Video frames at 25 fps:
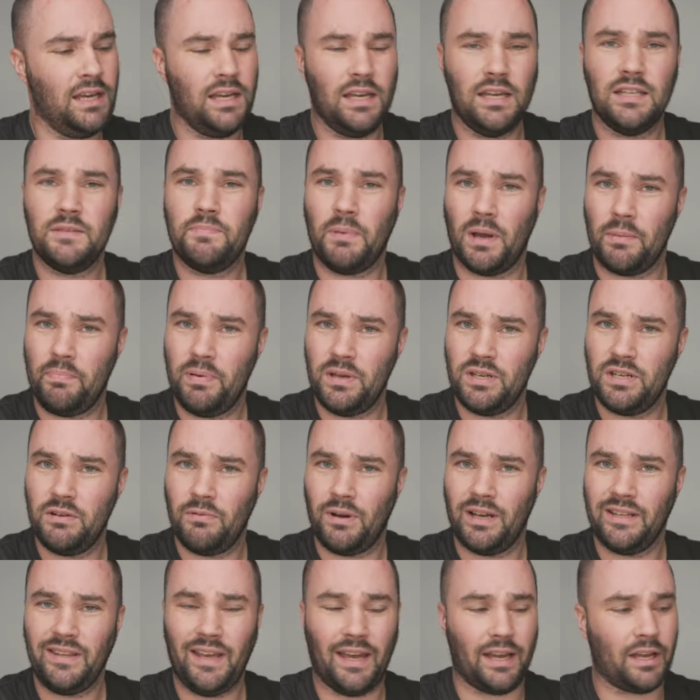It's by
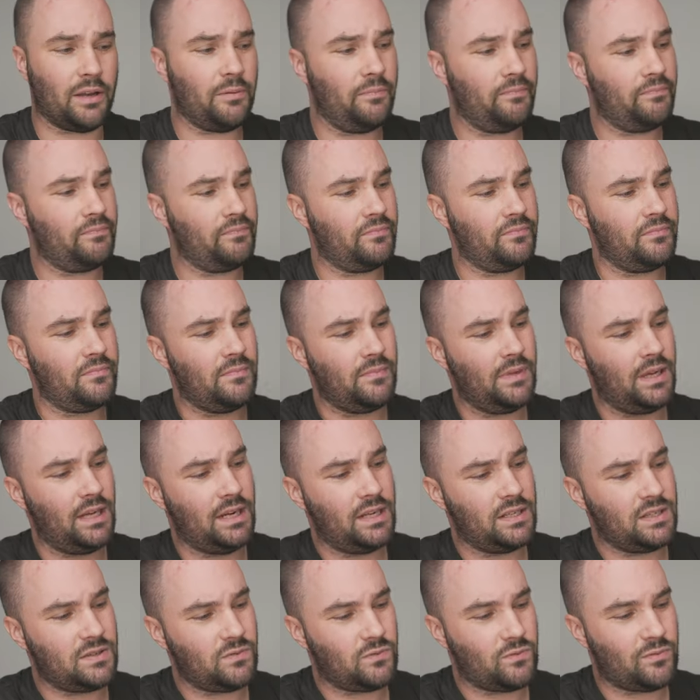PGY Tech and
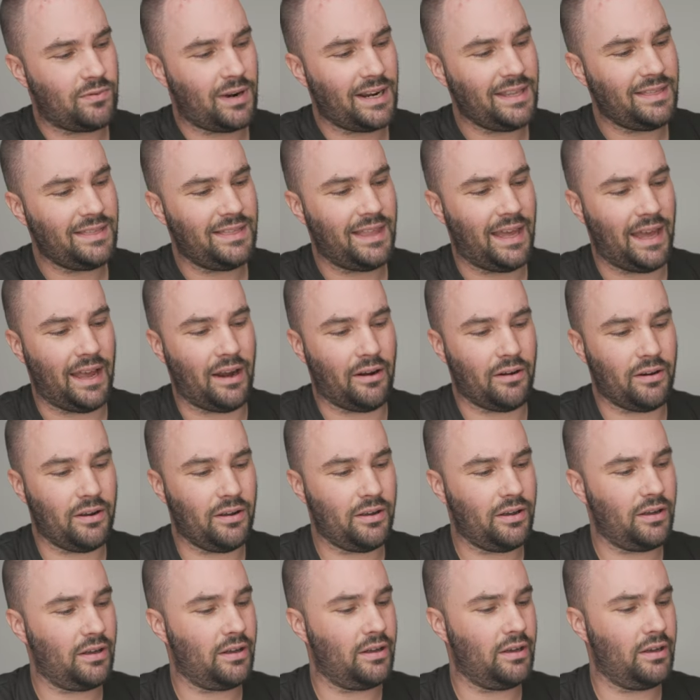it's right there.
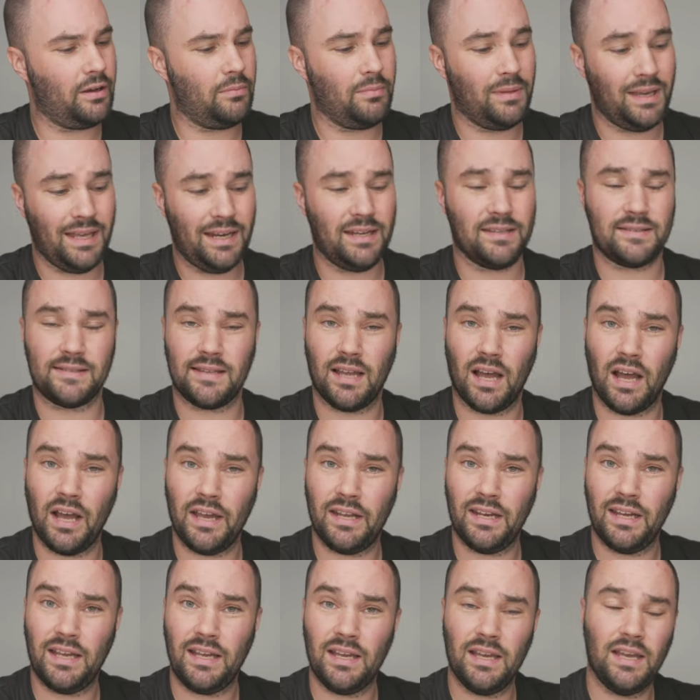It is
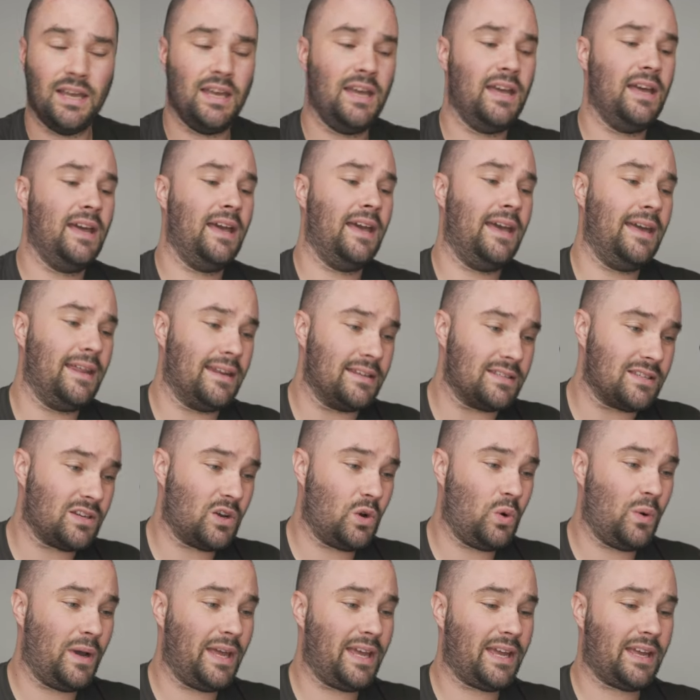tiny. It is
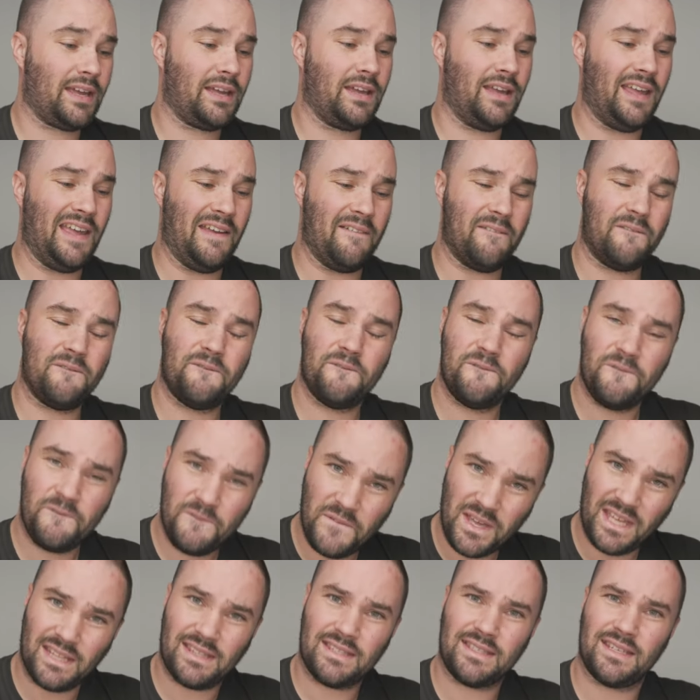quick, it
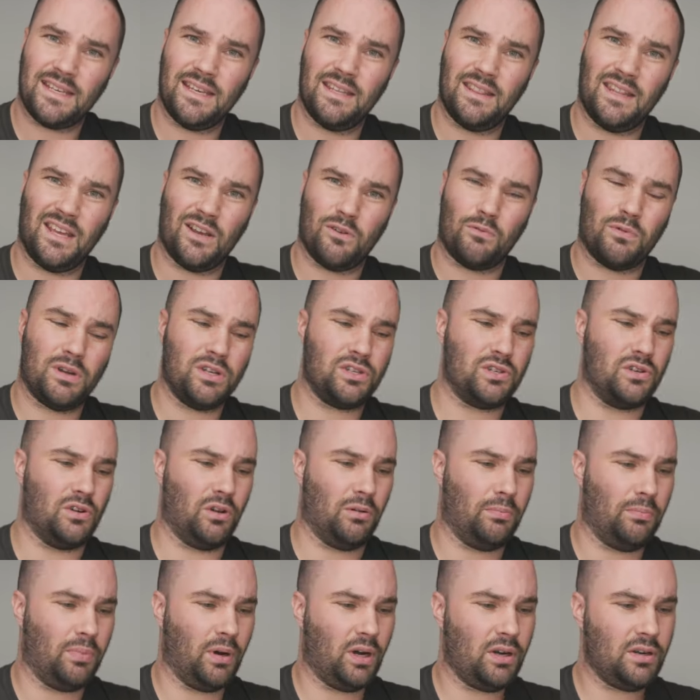fits in the
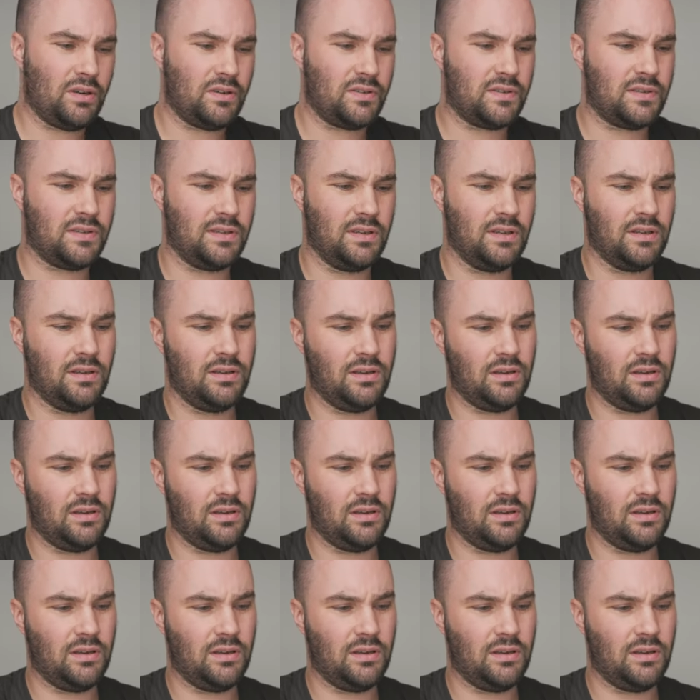original box.